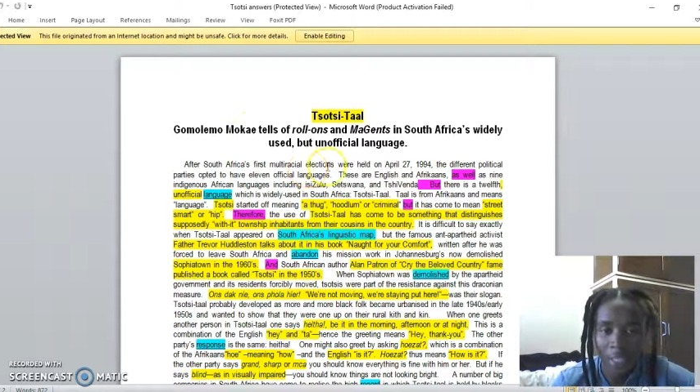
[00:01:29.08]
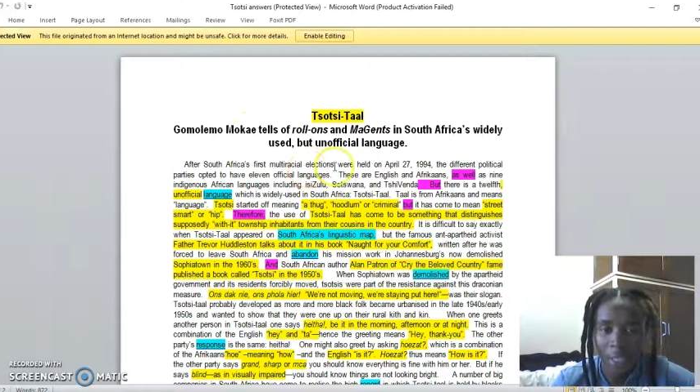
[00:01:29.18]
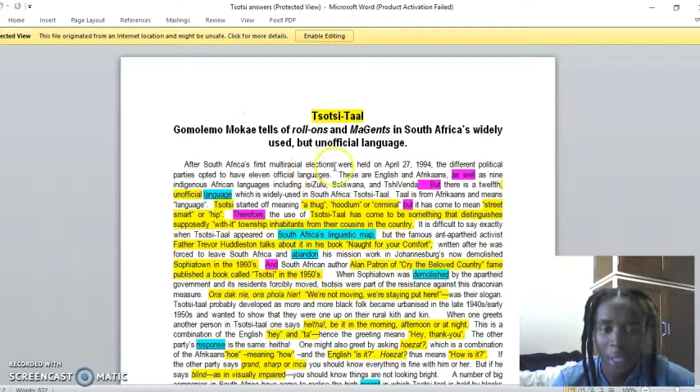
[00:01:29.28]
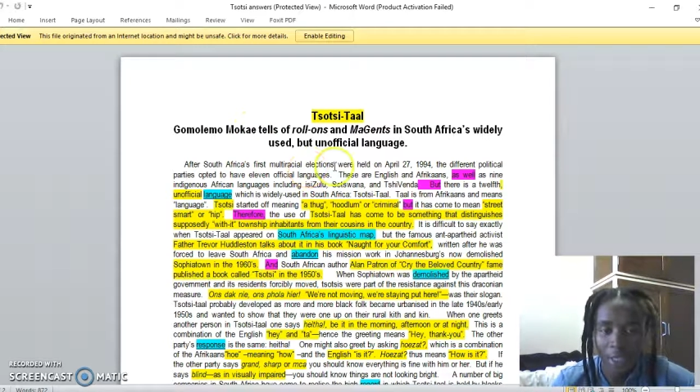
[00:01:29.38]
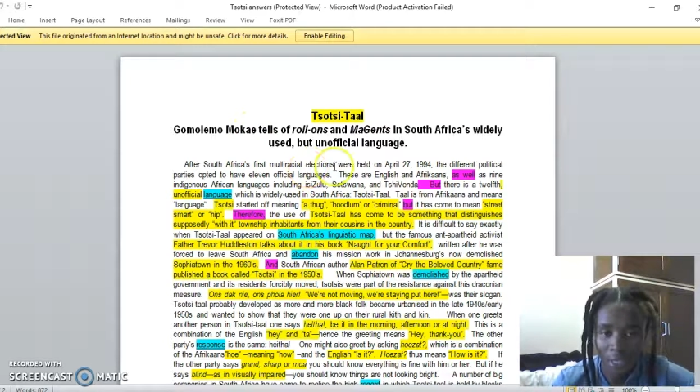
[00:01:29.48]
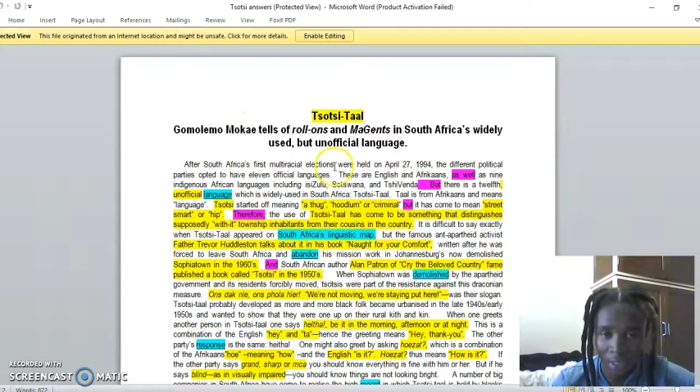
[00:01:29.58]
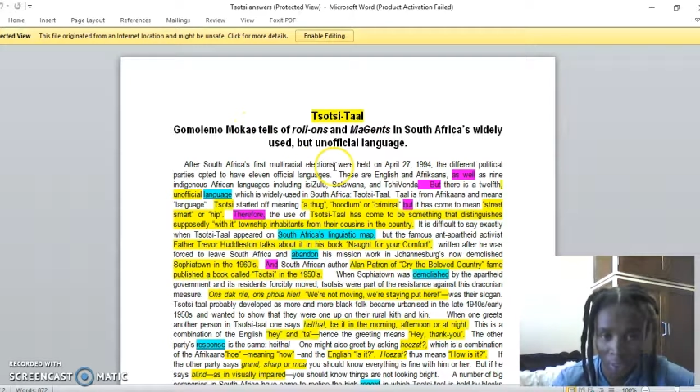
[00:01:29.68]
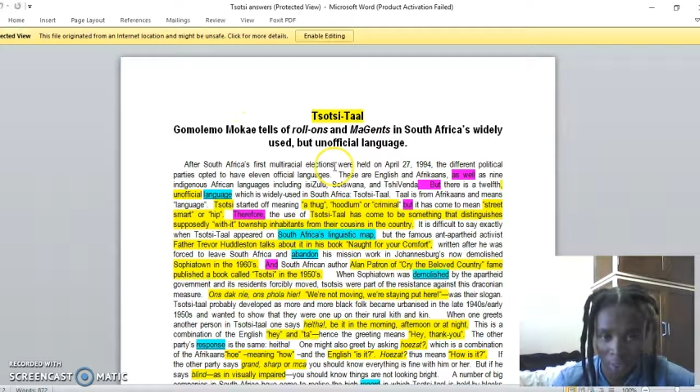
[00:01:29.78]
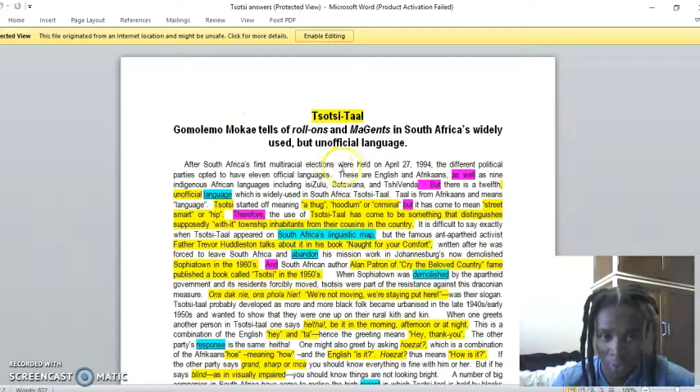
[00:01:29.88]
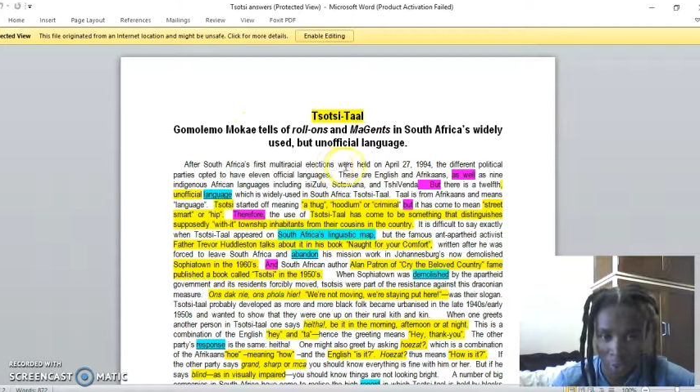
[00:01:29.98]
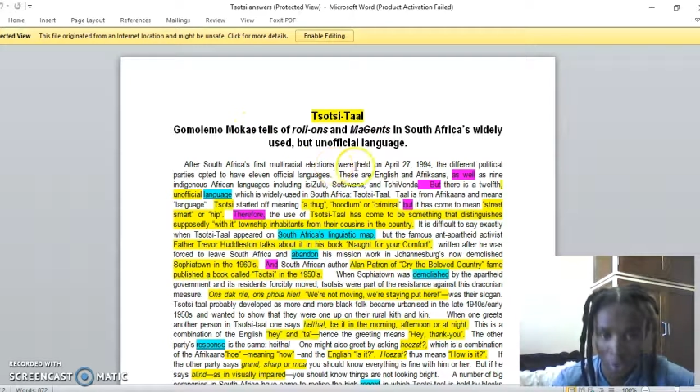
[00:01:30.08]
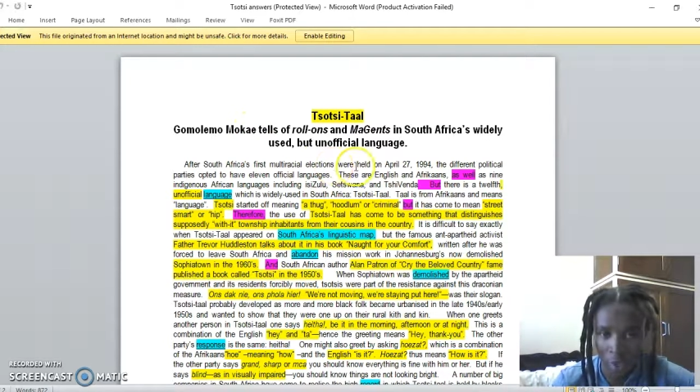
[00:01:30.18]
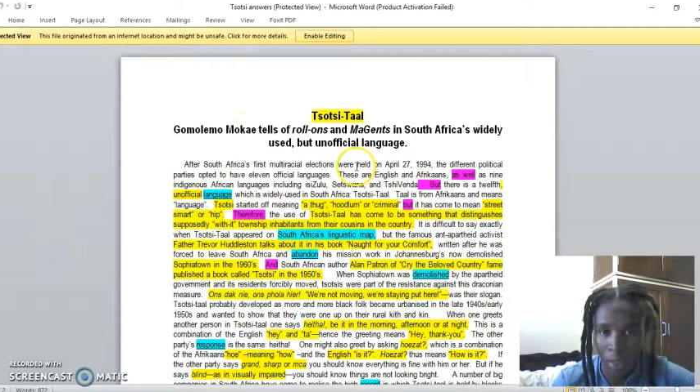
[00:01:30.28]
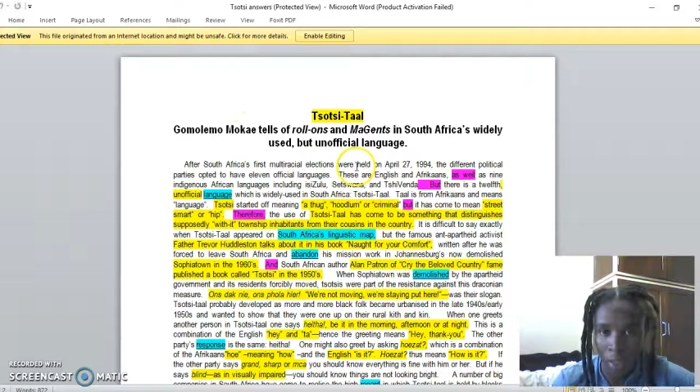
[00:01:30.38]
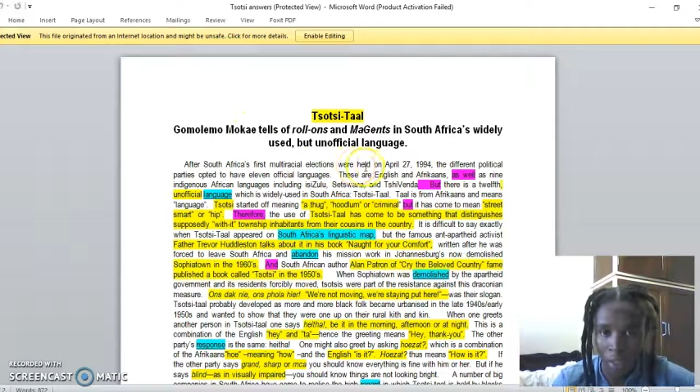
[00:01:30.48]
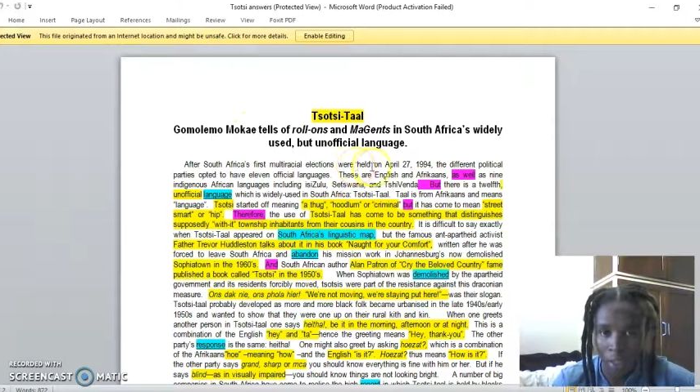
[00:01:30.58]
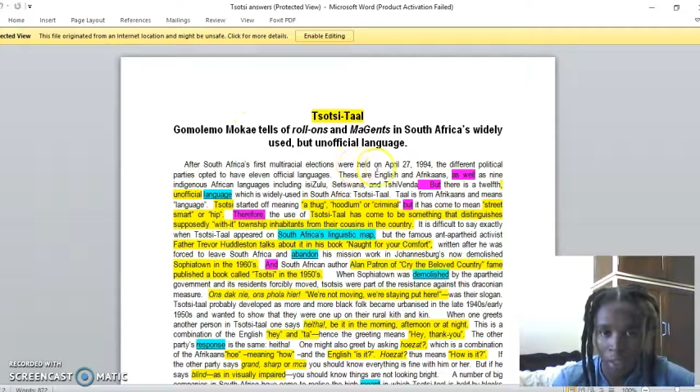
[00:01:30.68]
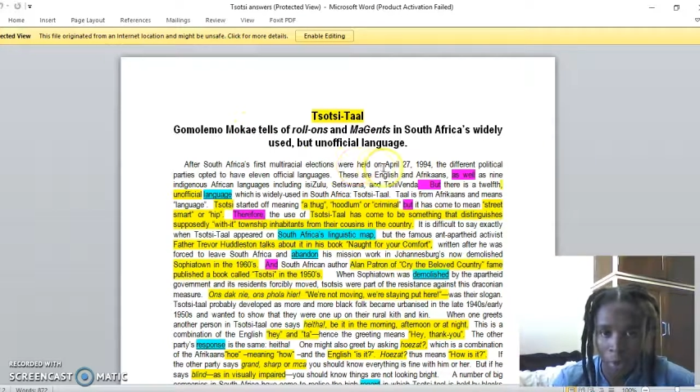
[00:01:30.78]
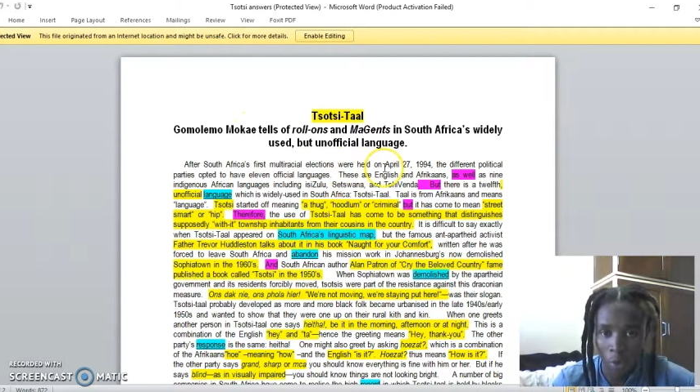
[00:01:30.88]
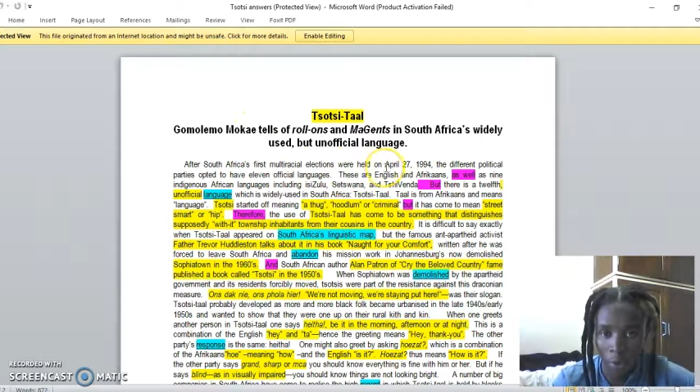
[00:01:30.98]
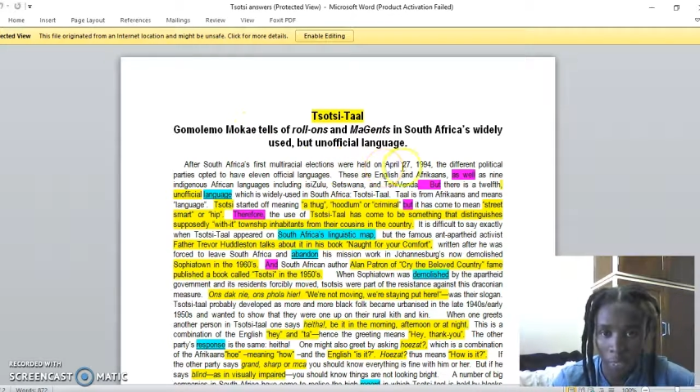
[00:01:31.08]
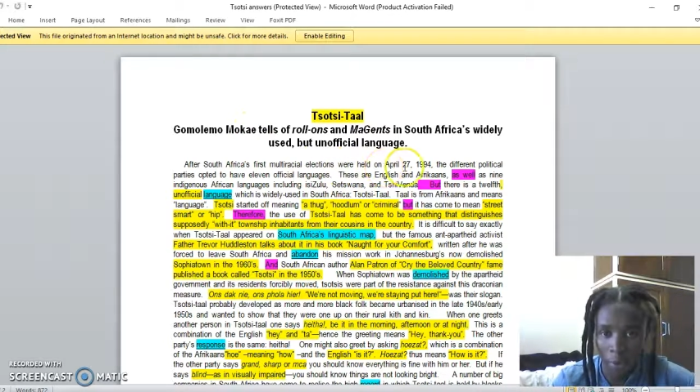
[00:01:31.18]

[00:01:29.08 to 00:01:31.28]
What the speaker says: elections were held on